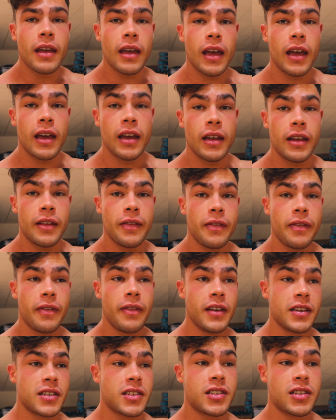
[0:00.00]
and
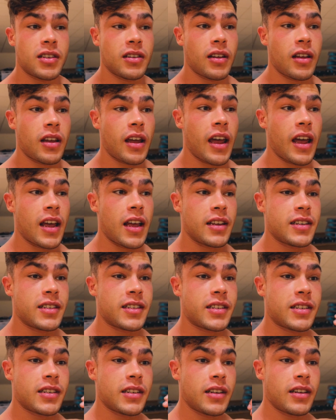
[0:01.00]
this
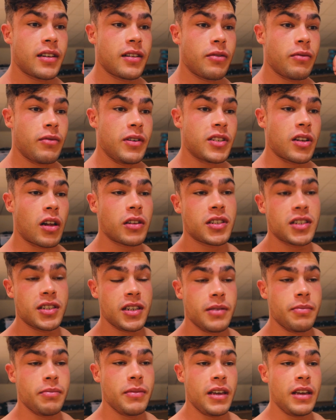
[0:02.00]
has resulted
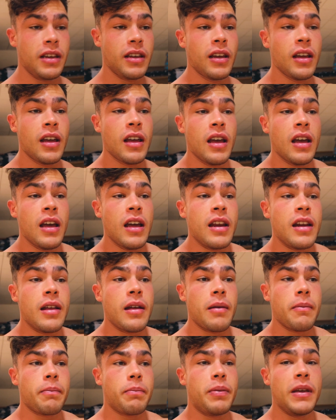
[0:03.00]
in me
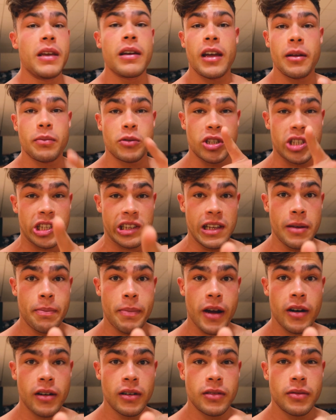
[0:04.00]
being able to sleep
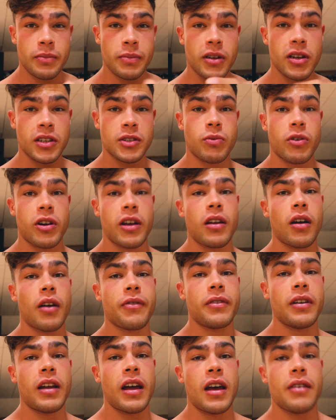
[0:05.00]
better, because what I
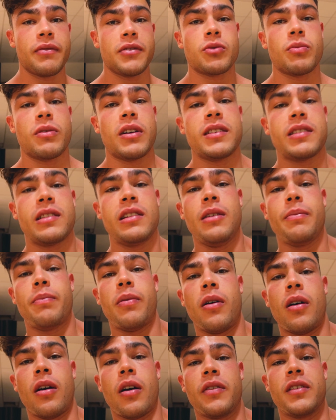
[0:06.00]
often have is when I sleep
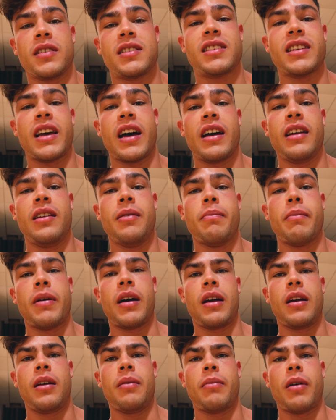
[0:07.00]
on the side,
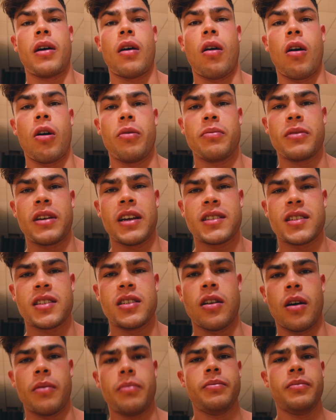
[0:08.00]
my arm gets
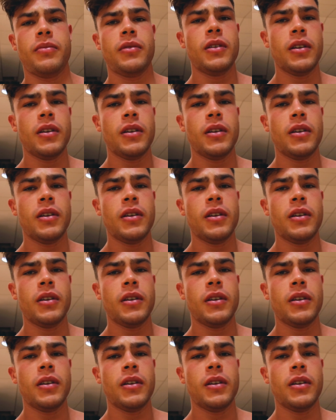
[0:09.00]
numb,